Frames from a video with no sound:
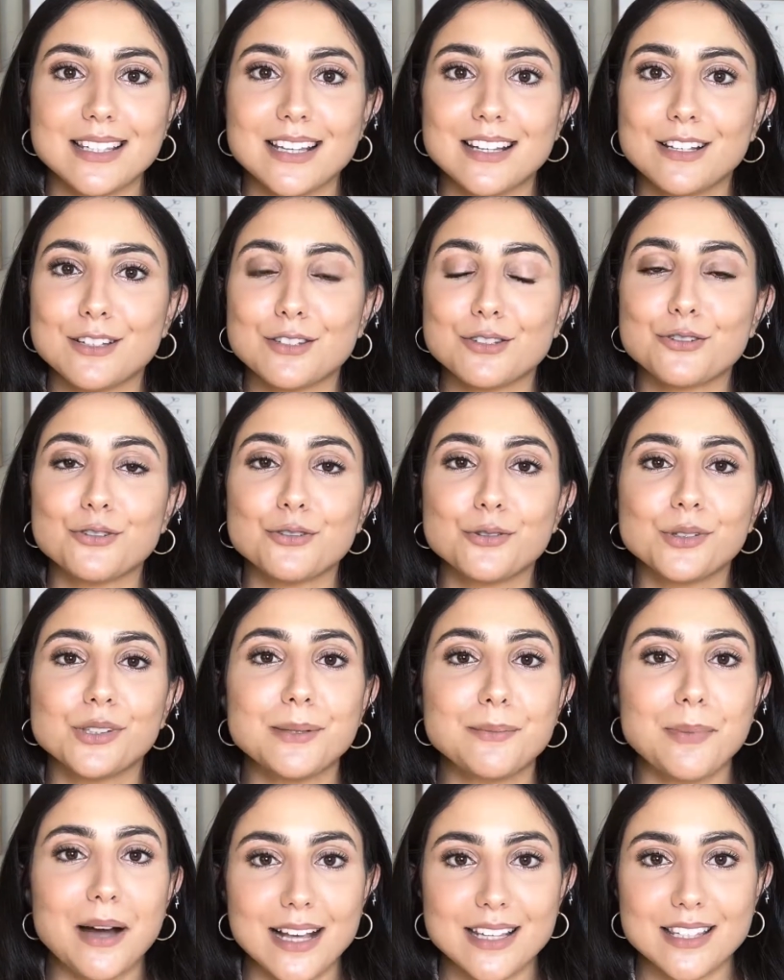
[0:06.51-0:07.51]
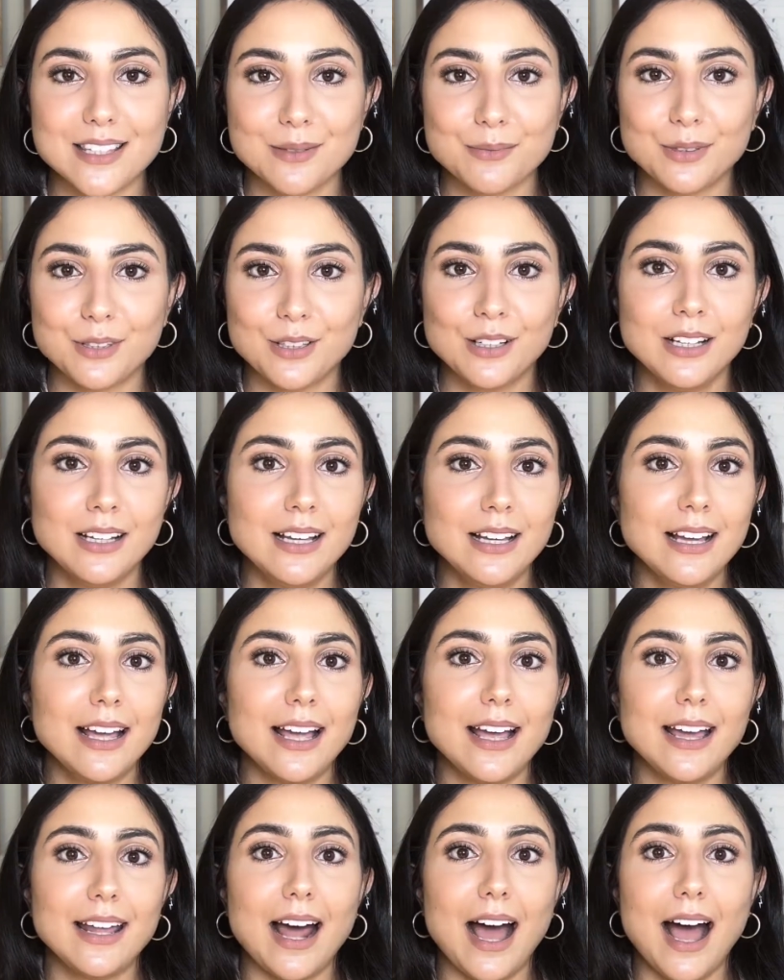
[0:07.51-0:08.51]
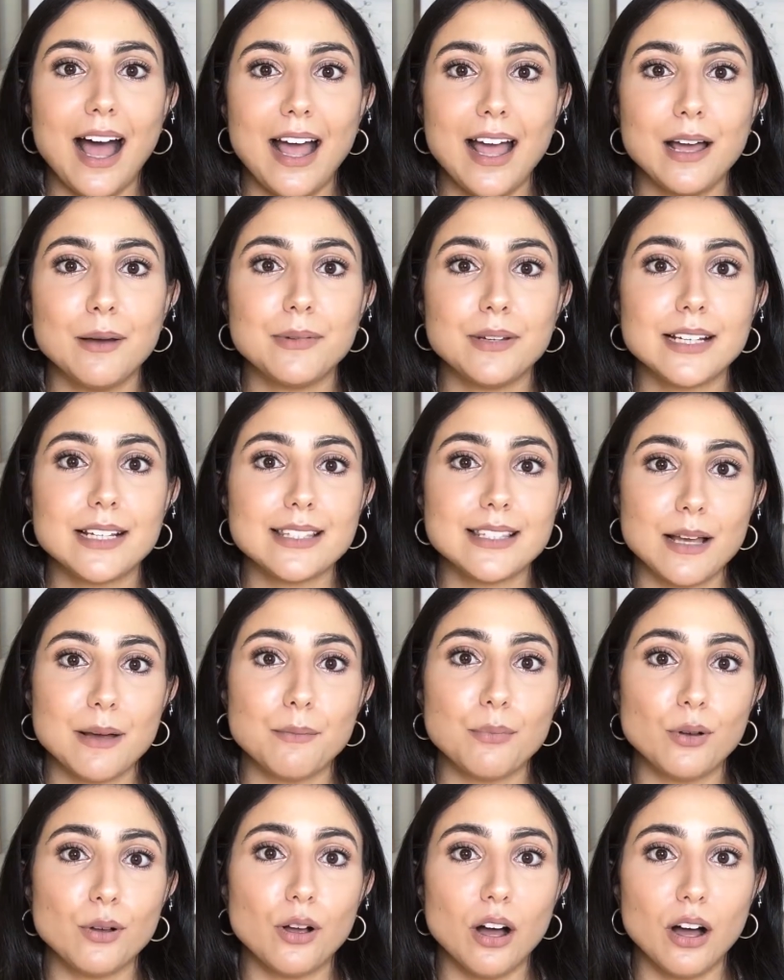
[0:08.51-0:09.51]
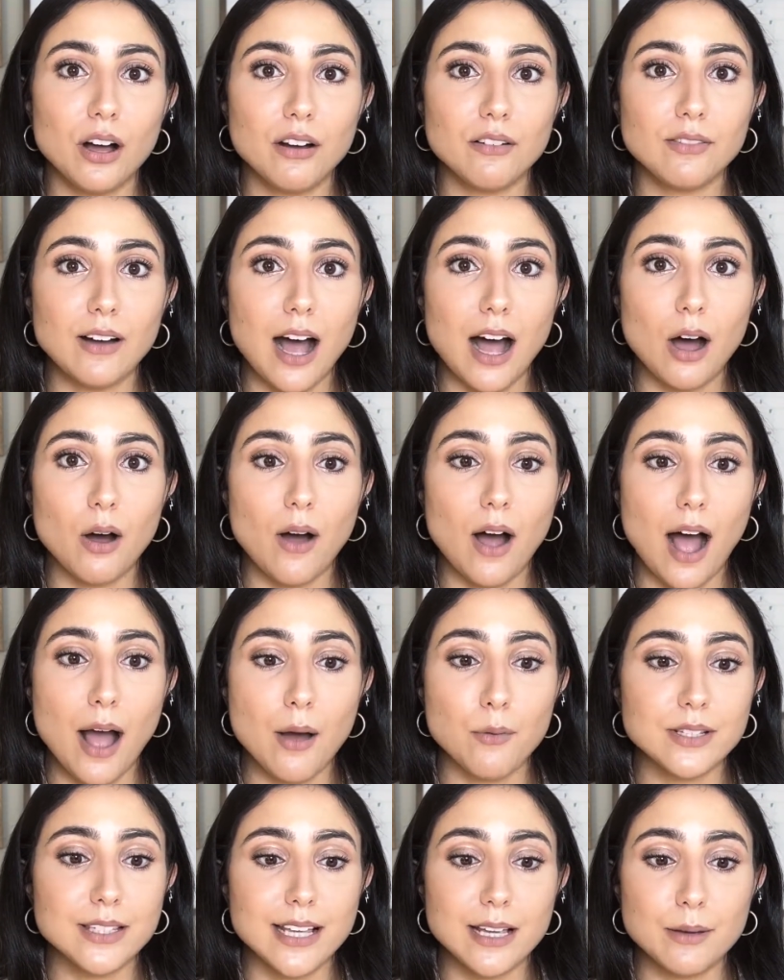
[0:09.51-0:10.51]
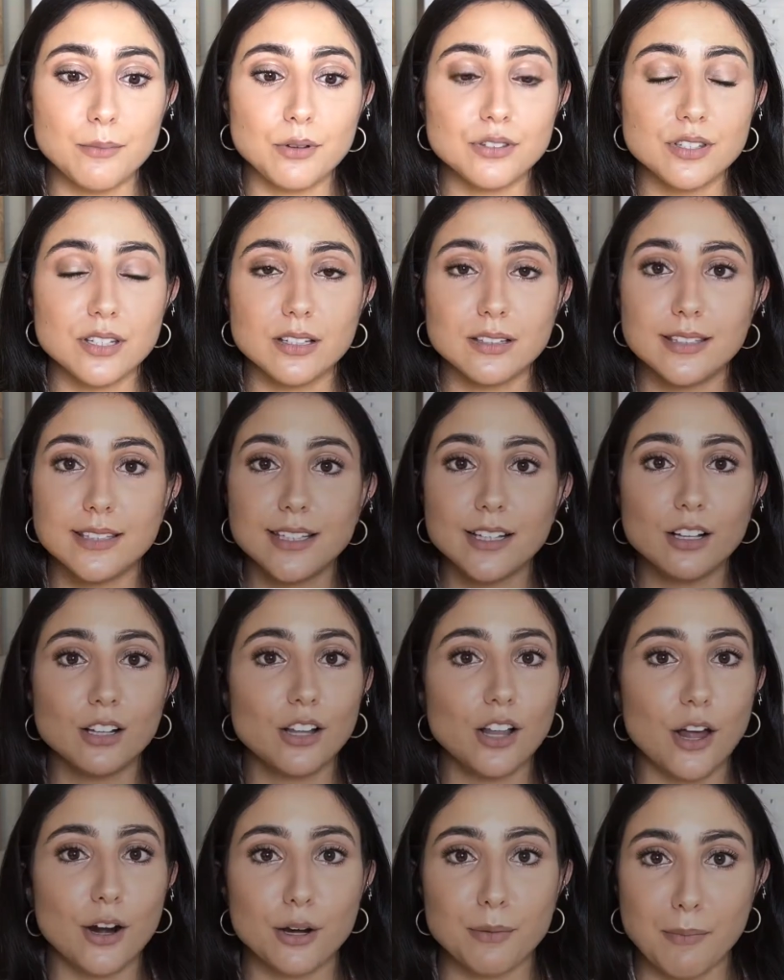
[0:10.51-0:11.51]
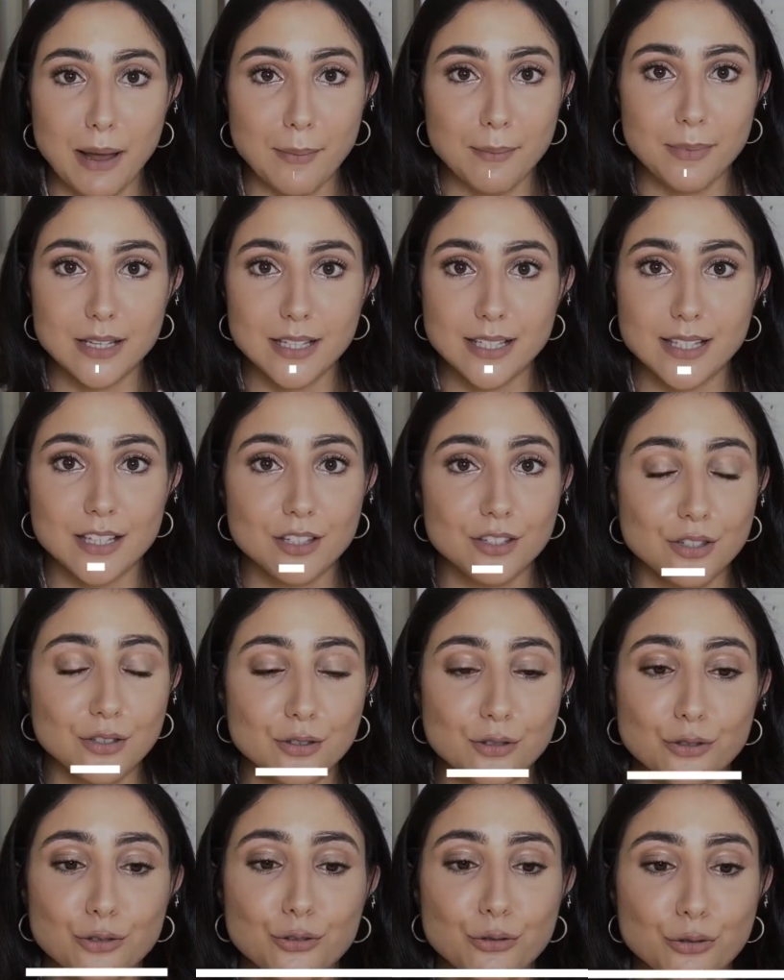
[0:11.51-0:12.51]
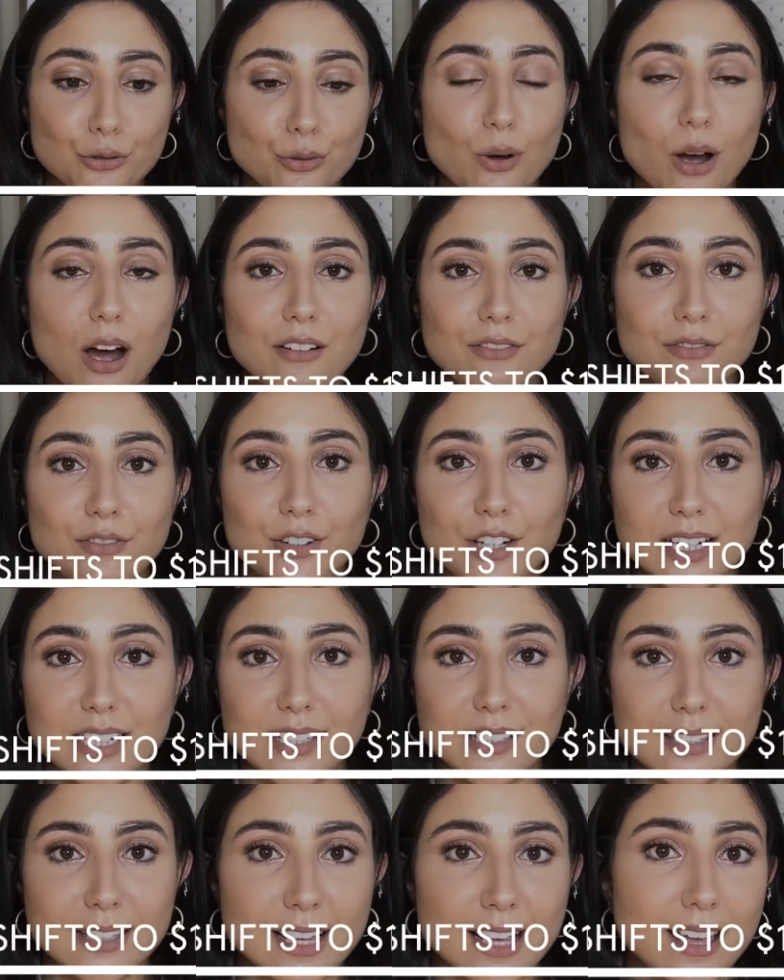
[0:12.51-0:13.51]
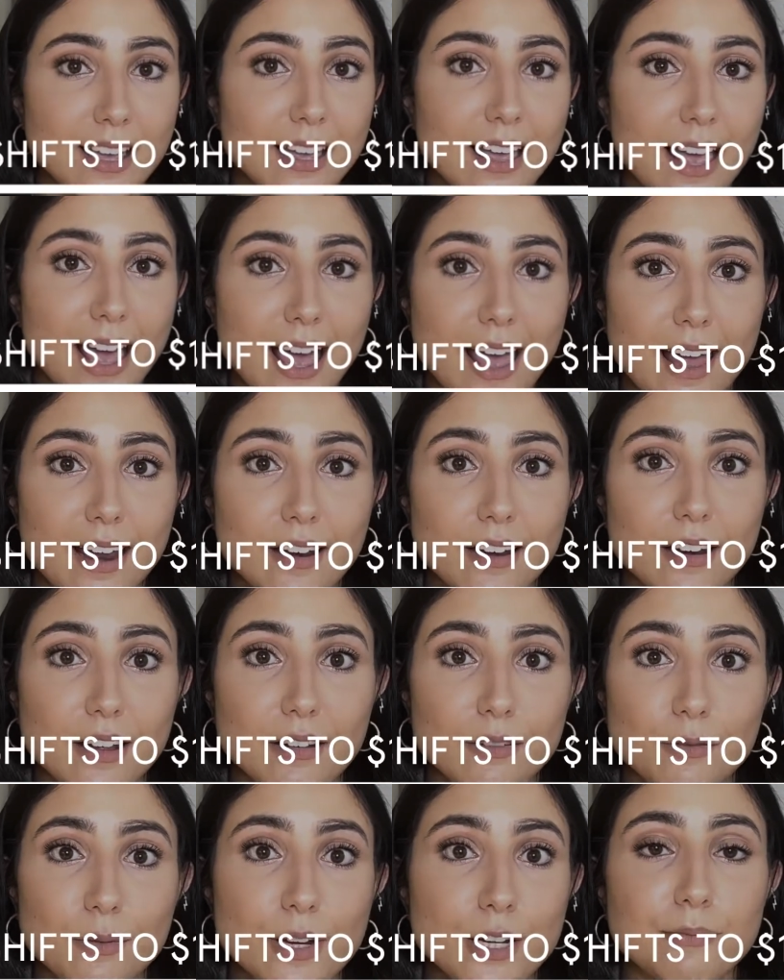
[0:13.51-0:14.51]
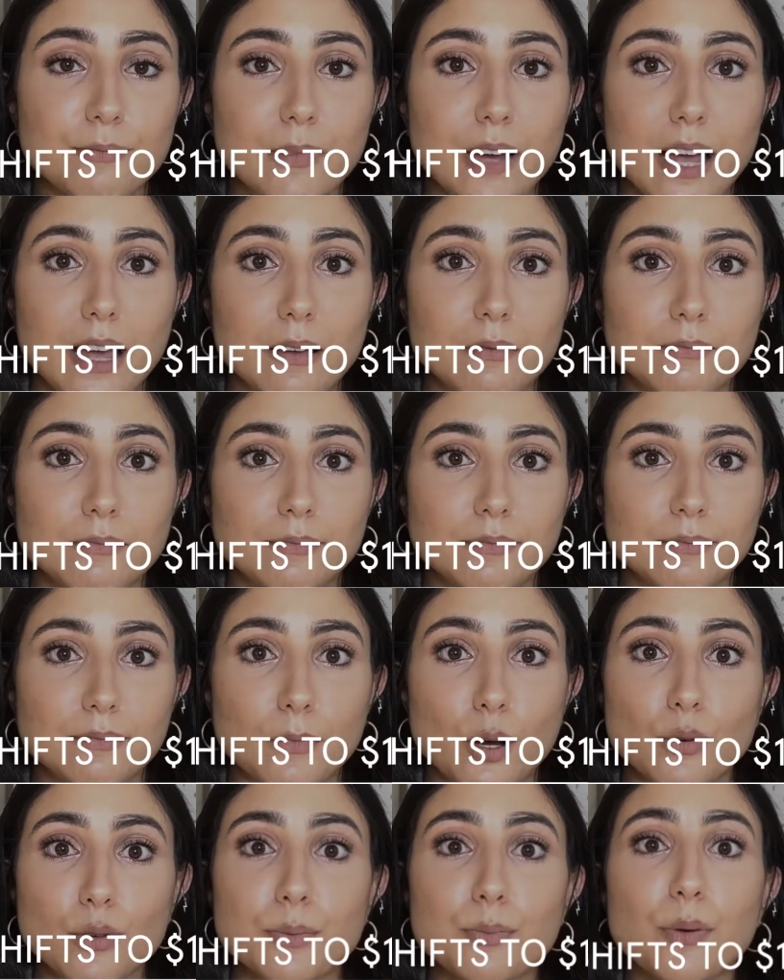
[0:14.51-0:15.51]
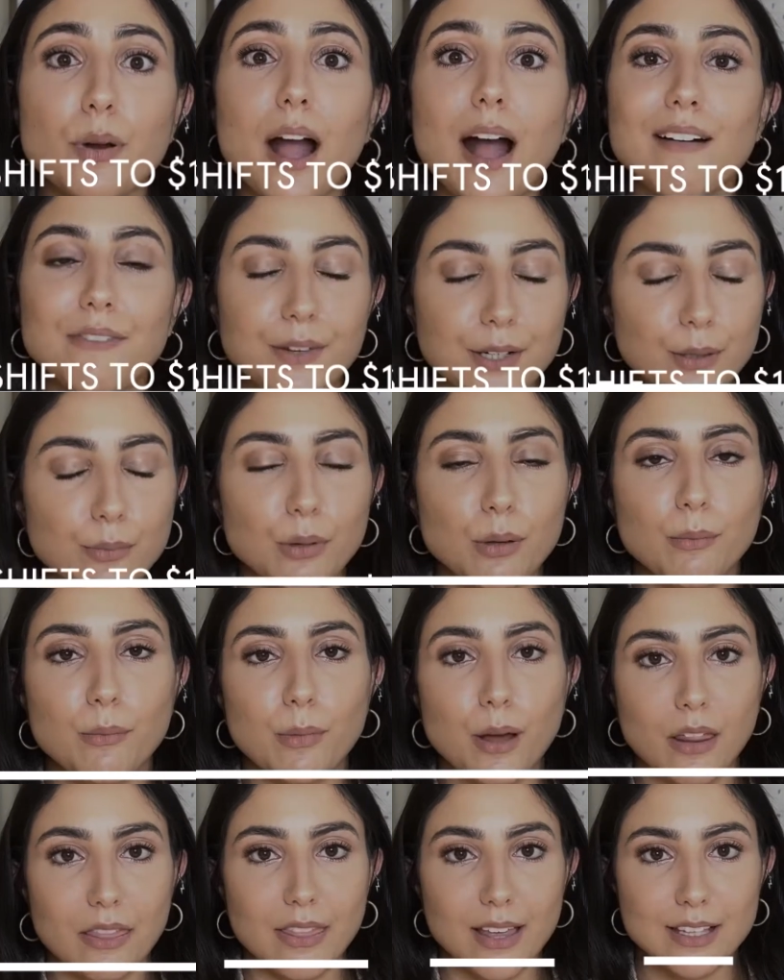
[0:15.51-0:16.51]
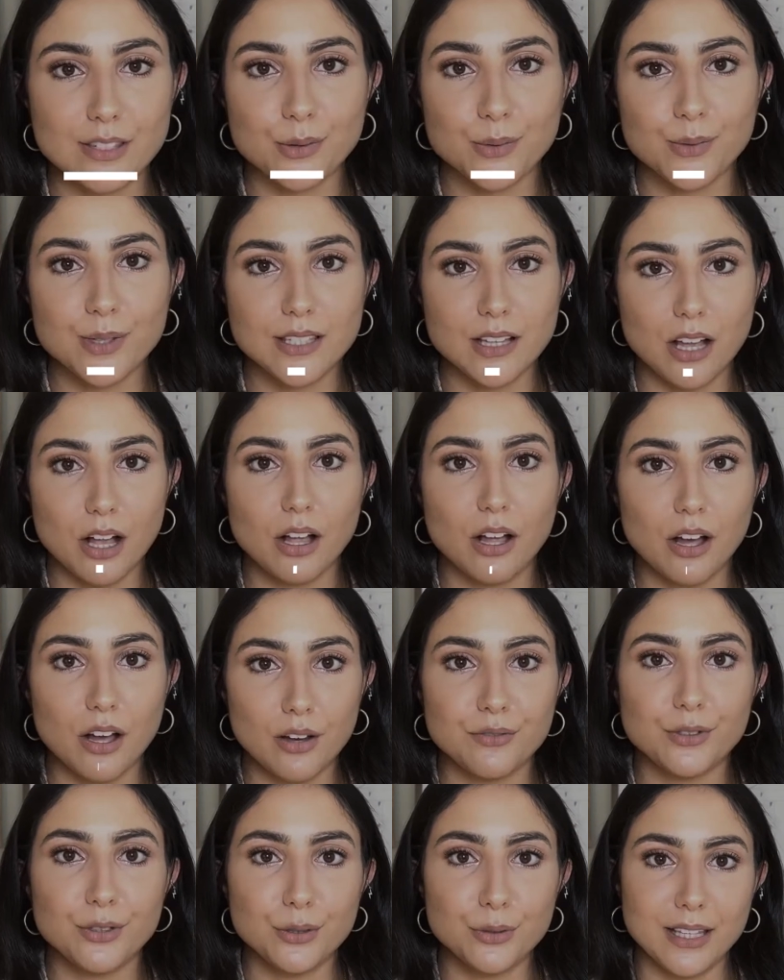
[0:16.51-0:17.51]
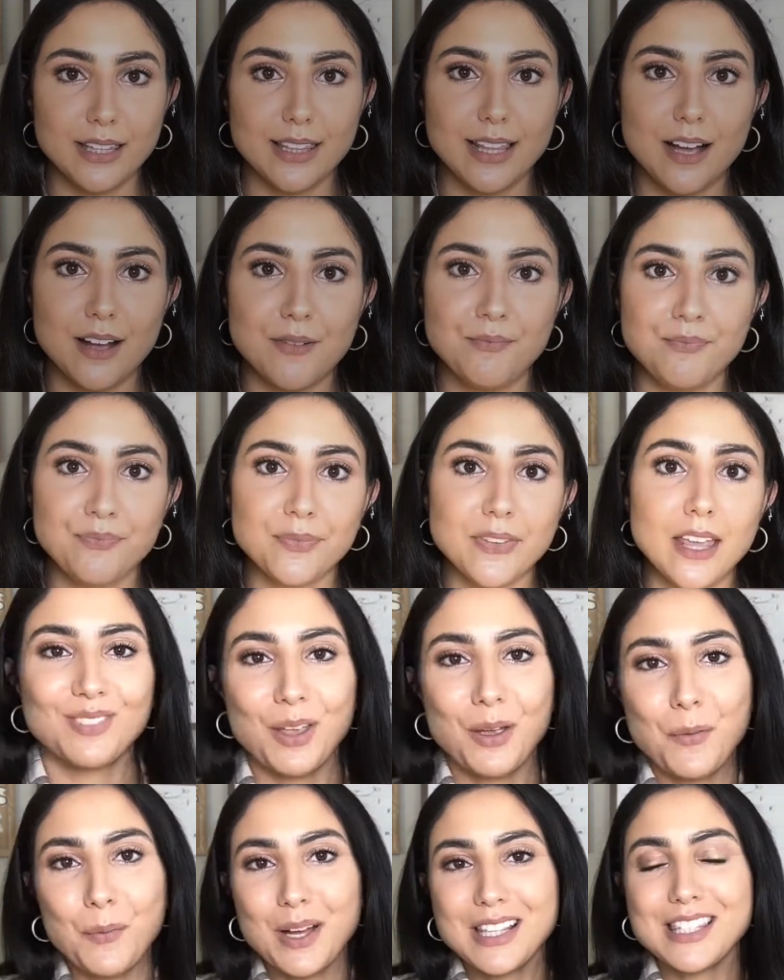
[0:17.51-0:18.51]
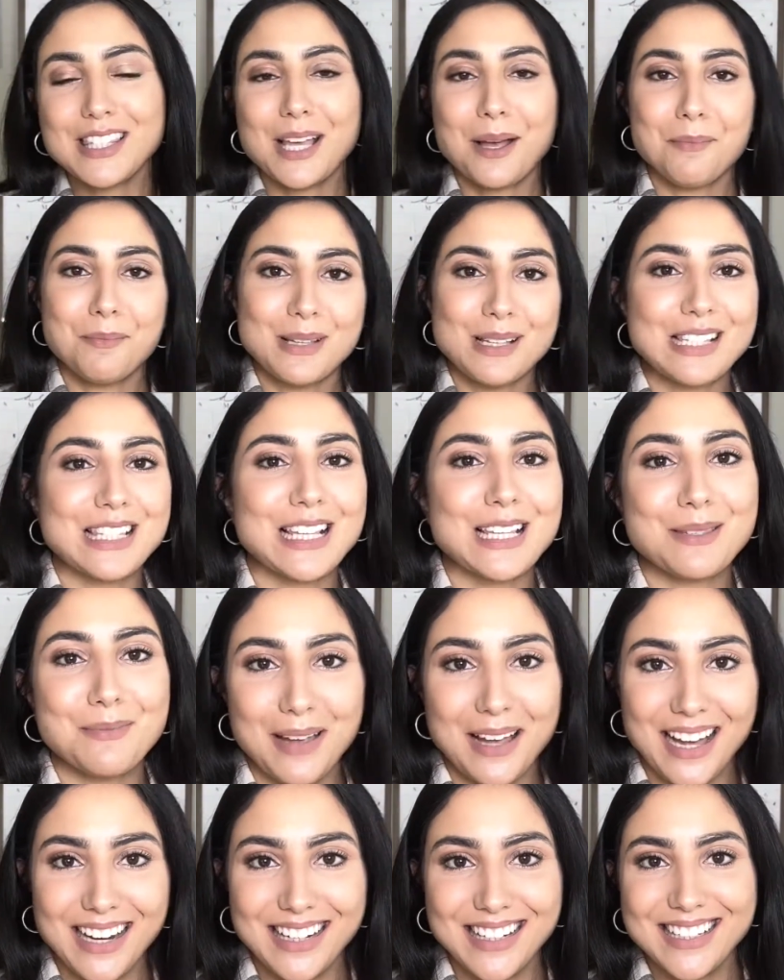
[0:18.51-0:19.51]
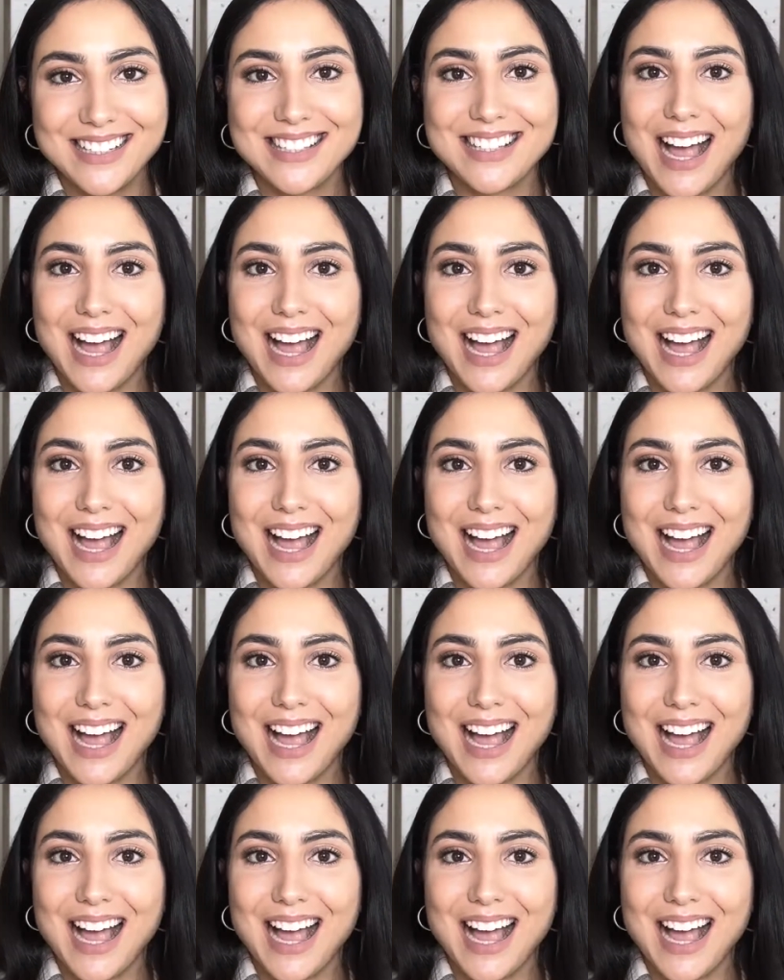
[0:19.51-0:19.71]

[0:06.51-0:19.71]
It is truly possible, and I am an example of how I was able to declutter my business to 2 offerings and reach my most profitable month as a result of doing that. What's up, business baddies?